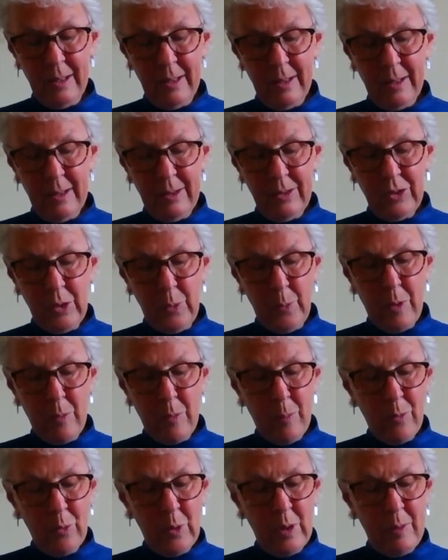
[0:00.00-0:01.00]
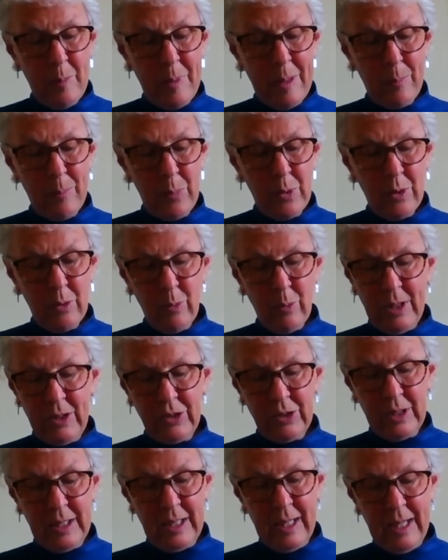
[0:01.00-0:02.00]
So we remember a
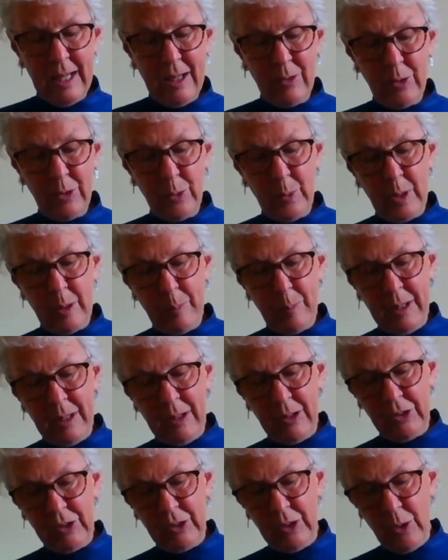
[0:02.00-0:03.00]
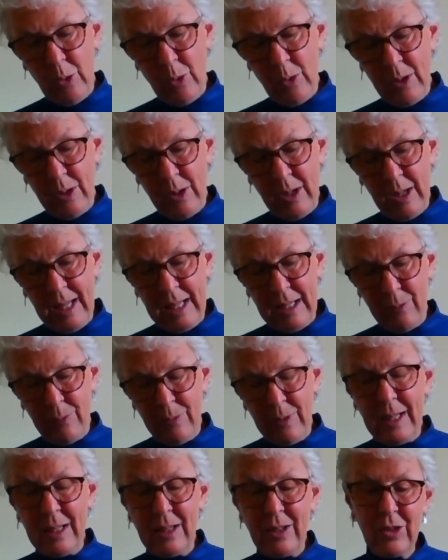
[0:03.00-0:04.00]
recent encounter with a person or an
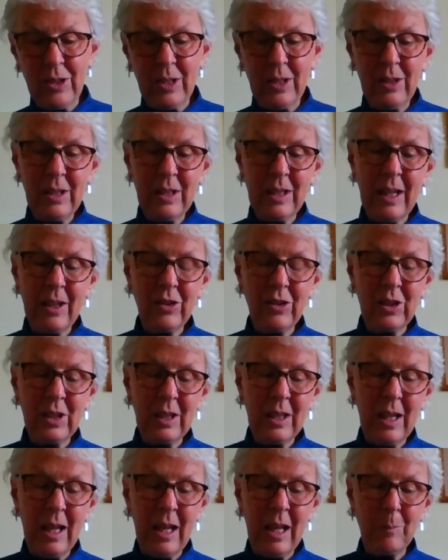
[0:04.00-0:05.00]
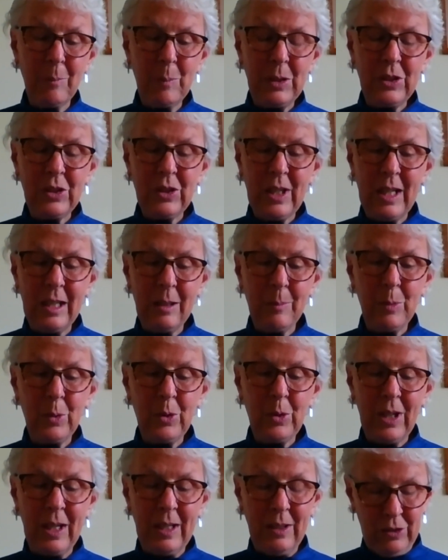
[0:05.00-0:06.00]
event that has an unmistakable
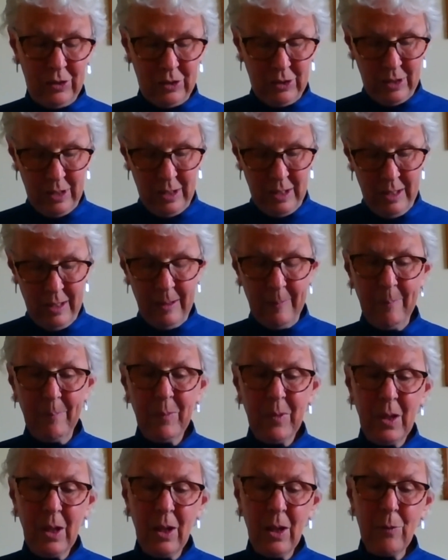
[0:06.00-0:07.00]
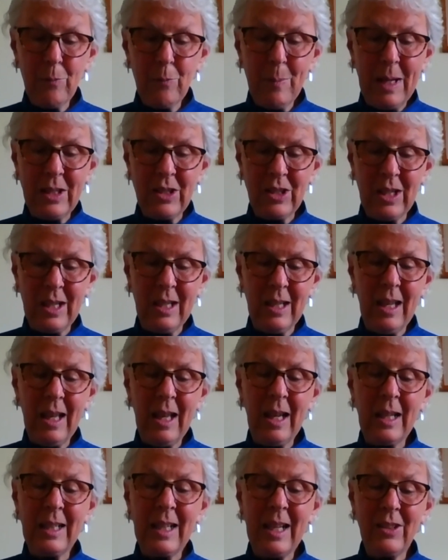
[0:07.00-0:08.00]
taste of metta,
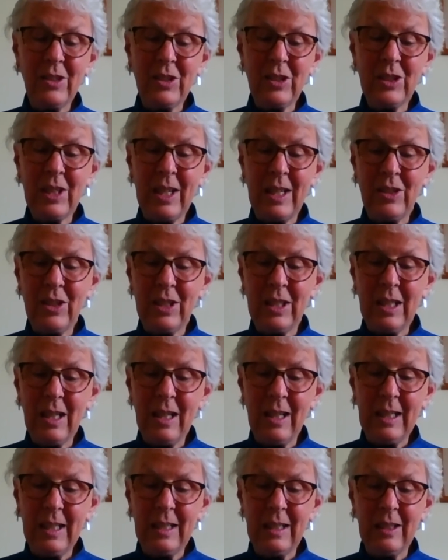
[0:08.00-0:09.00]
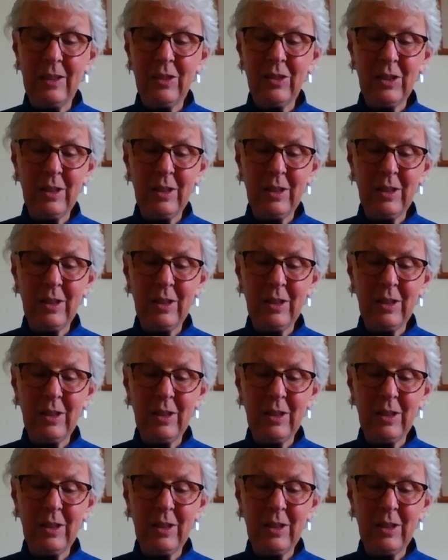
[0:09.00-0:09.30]
unhesitating kindness.